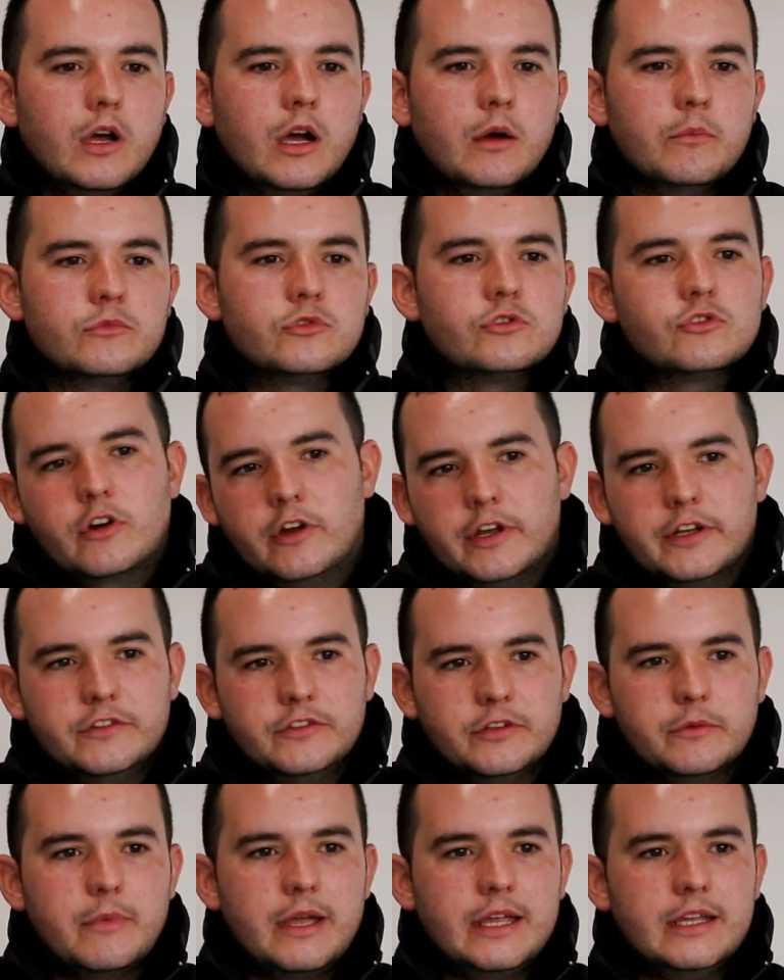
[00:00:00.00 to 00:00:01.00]
I'm trying
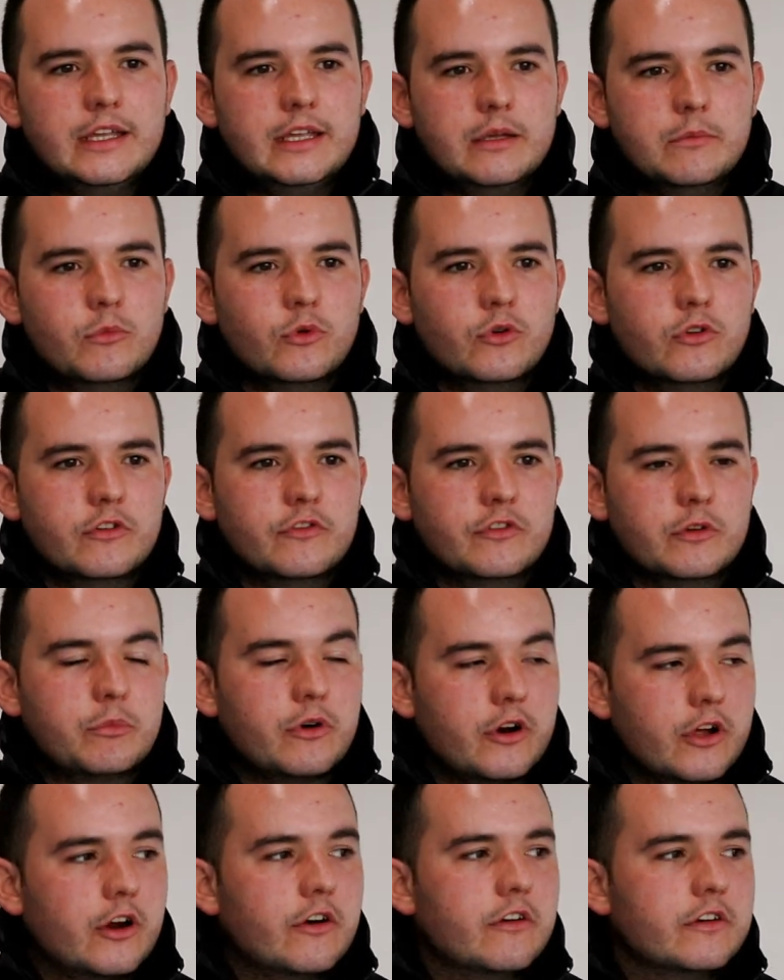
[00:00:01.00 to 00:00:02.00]
to make it more of a
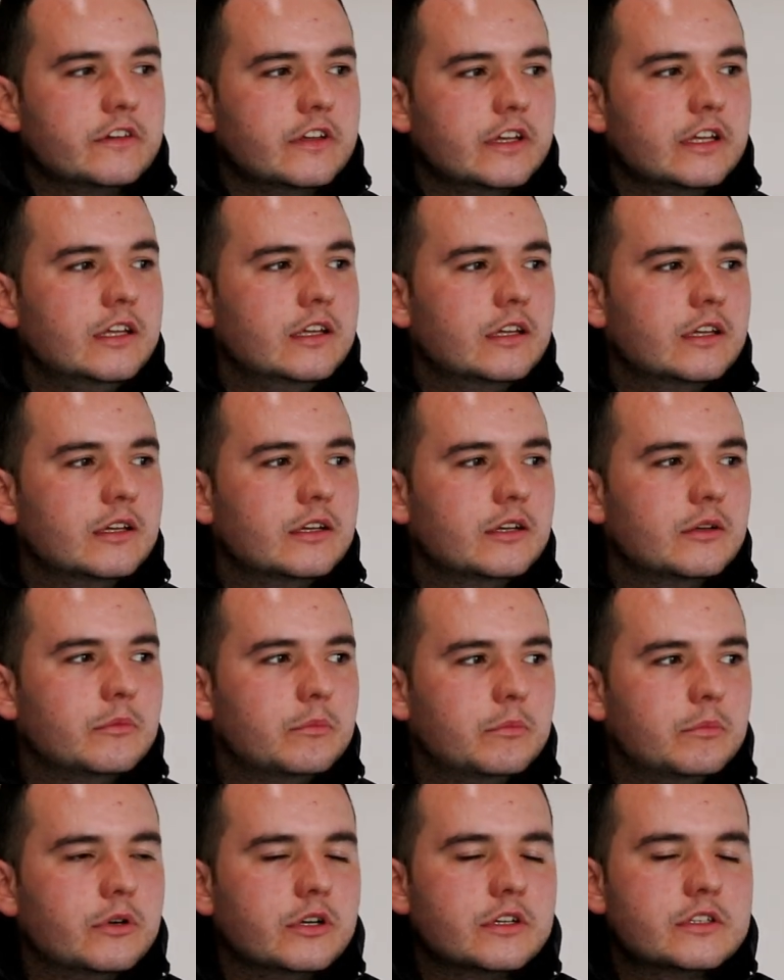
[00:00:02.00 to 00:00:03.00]
priority.
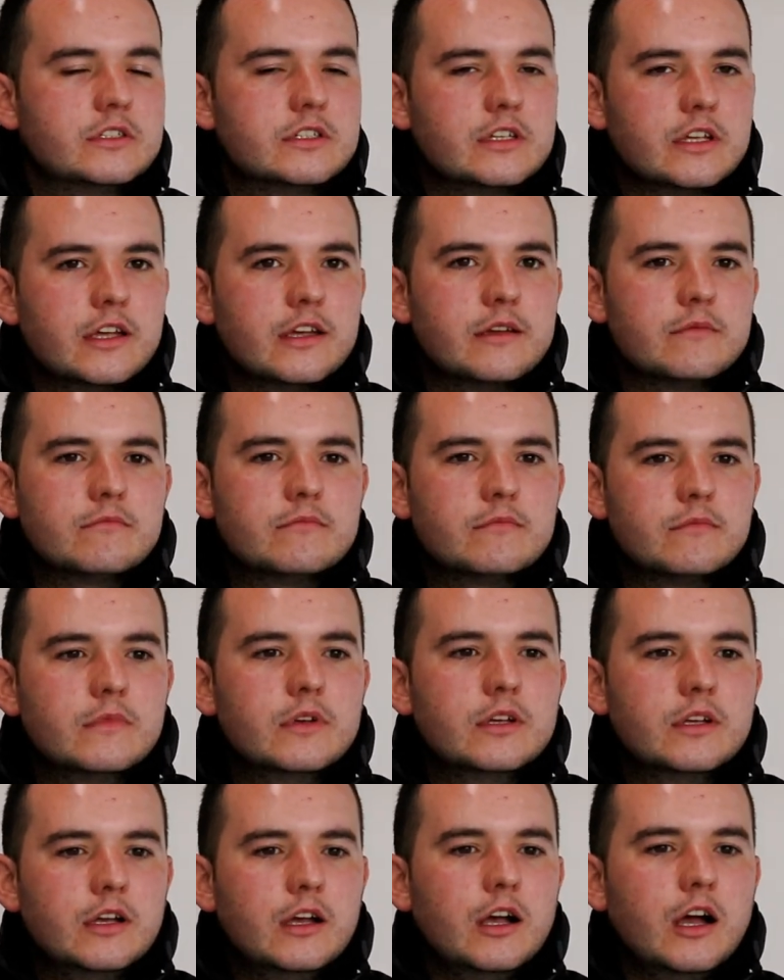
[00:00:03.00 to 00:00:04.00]
But
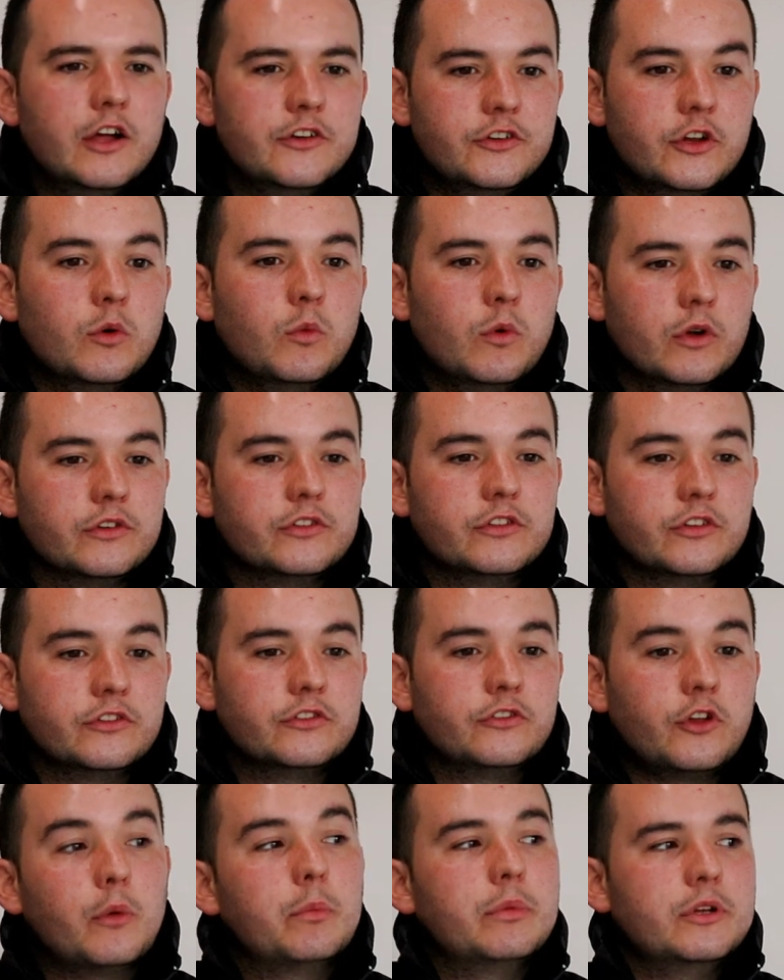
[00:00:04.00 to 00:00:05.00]
I don't want to
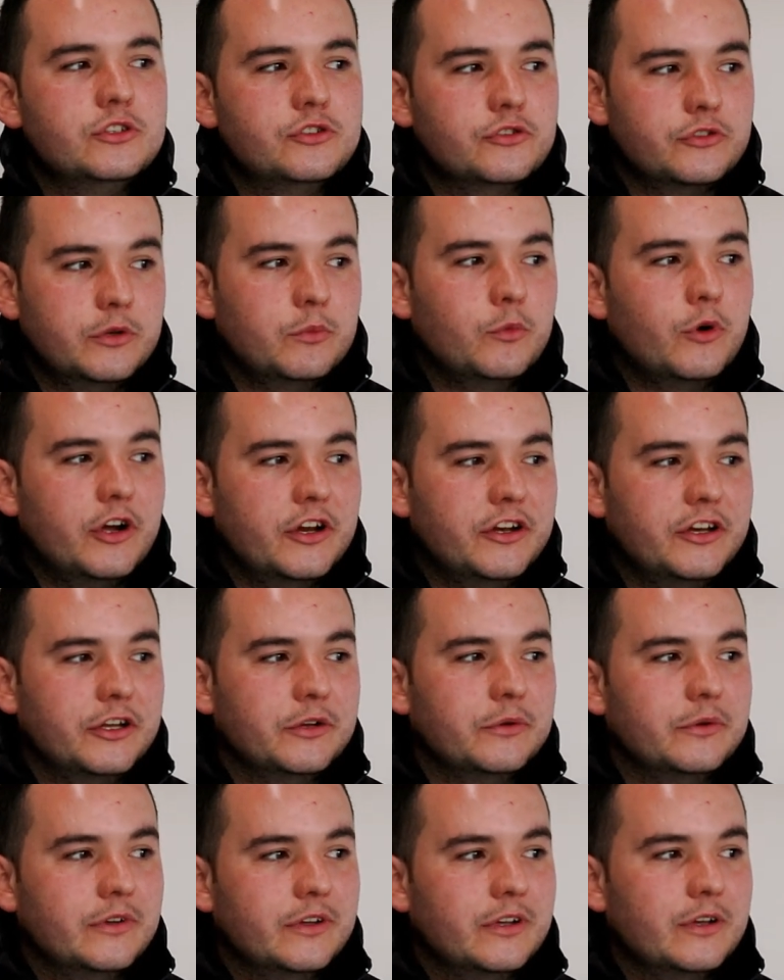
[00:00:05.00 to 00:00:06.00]
stop enjoying what I do
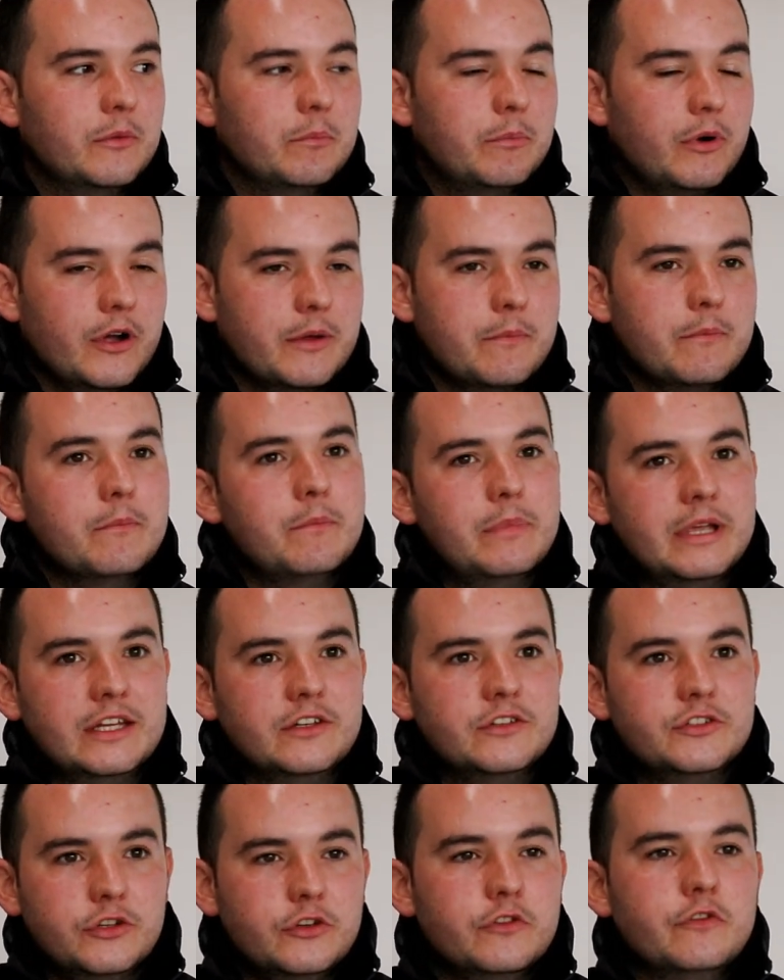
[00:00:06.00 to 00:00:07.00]
by
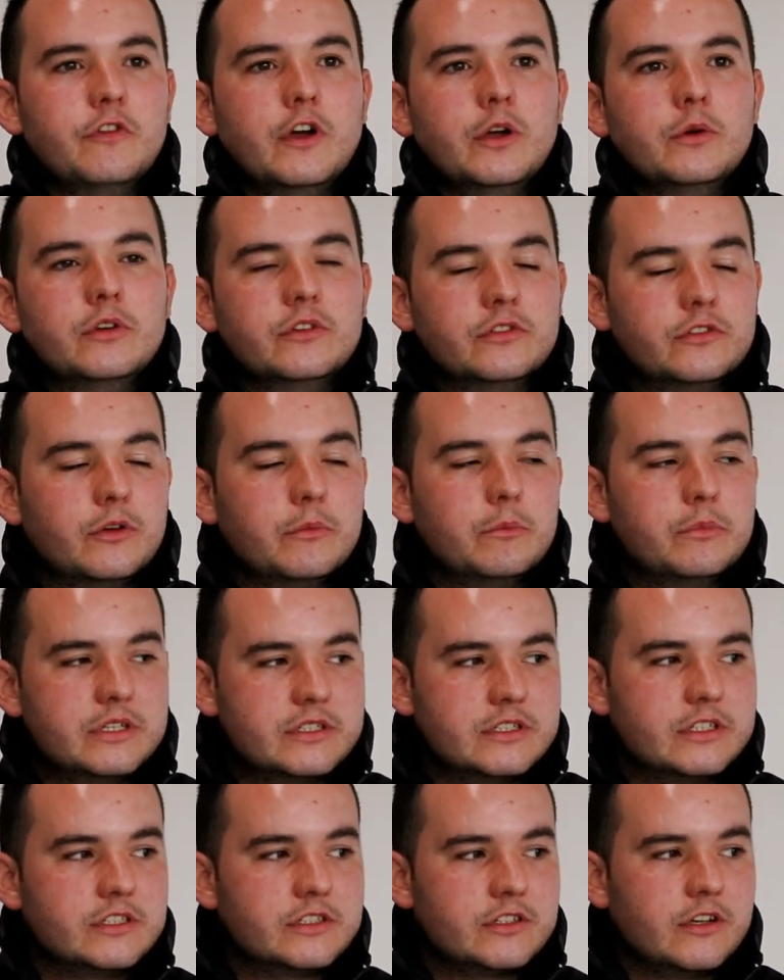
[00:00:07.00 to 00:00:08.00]
being too focused on
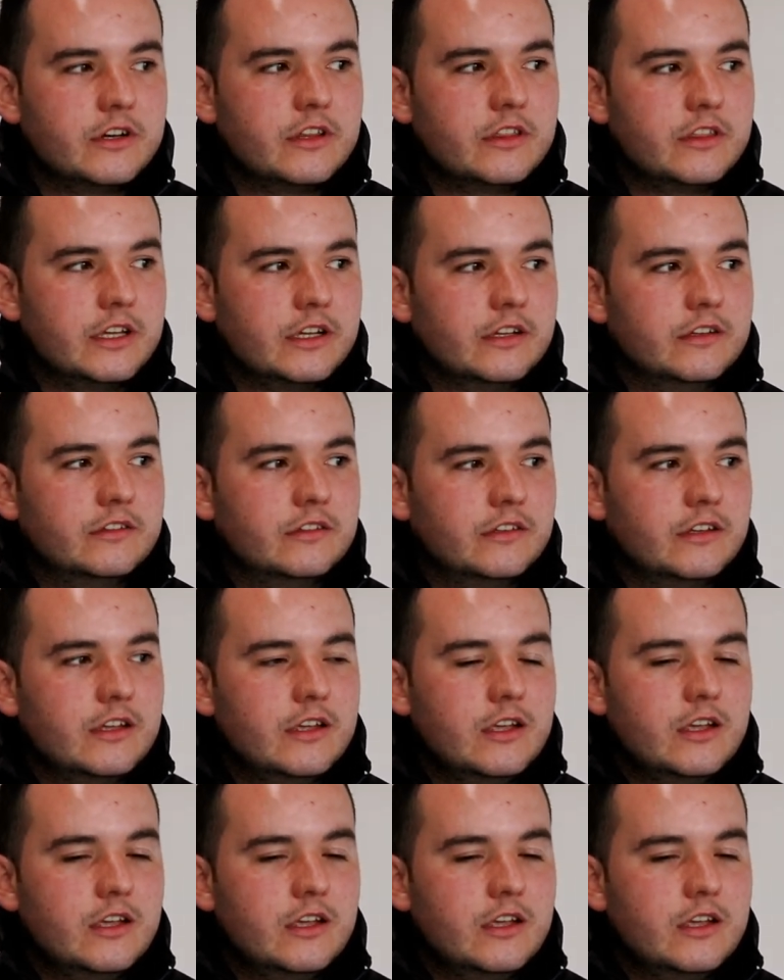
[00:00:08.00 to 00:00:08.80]
business side of things.